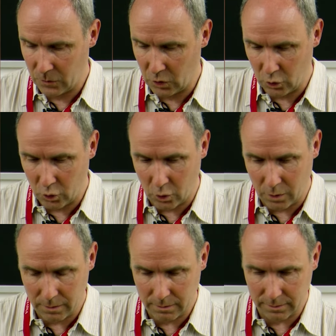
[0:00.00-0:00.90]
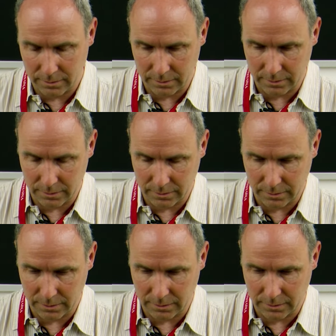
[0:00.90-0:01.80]
to,
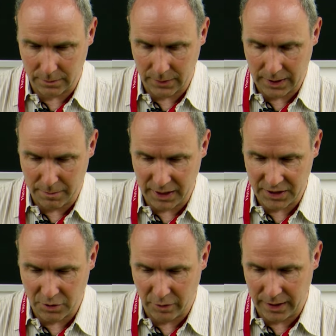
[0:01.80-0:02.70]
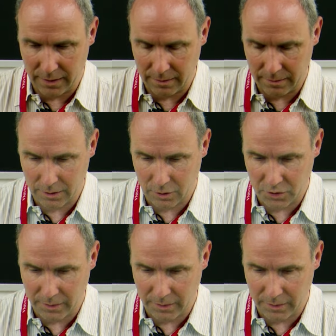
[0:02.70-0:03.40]
and my screen goes